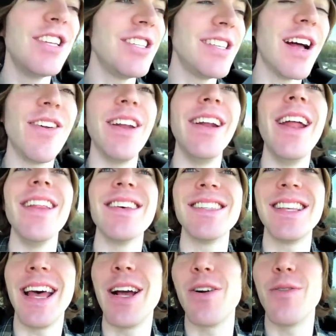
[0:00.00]
she's on another
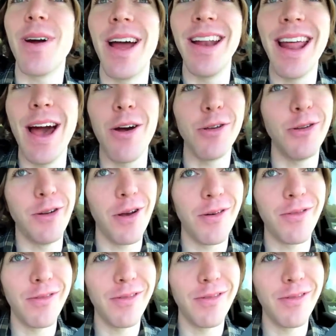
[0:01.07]
cycle right now. You know.